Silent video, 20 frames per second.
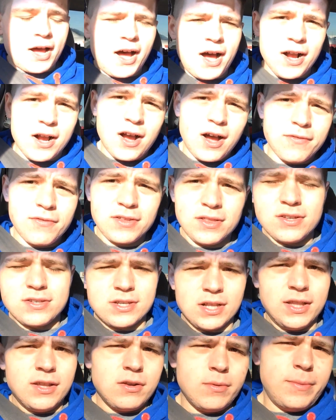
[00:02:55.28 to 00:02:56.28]
got hot coffee.
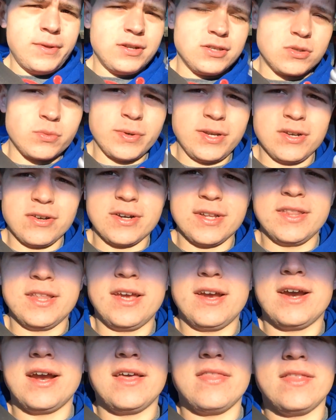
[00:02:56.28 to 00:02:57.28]
There's a little bit of sweetener in
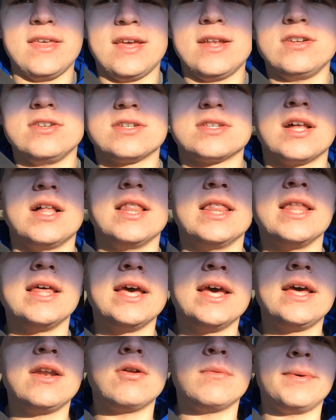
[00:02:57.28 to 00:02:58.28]
there and then just a
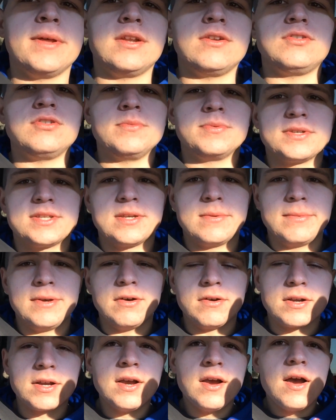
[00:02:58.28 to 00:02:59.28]
little bit of two percent
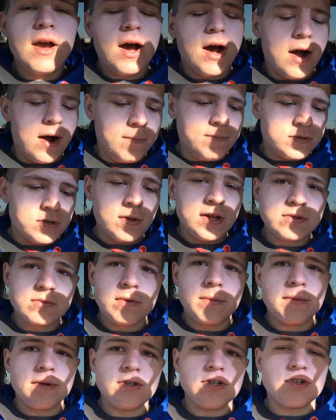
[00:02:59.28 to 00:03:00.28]
milk. Um, so that's
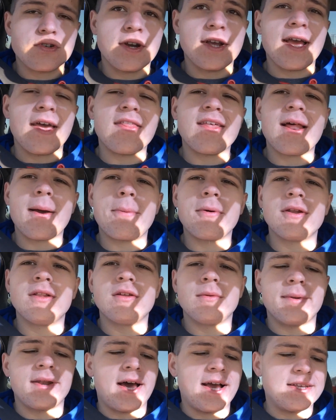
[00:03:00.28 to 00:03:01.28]
what I'm going to drink. And then I put a
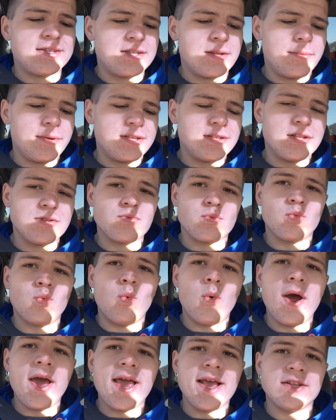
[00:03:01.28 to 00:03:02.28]
little bit of ice in it because it's
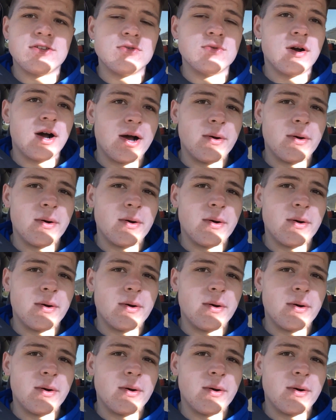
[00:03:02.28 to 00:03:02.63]
way too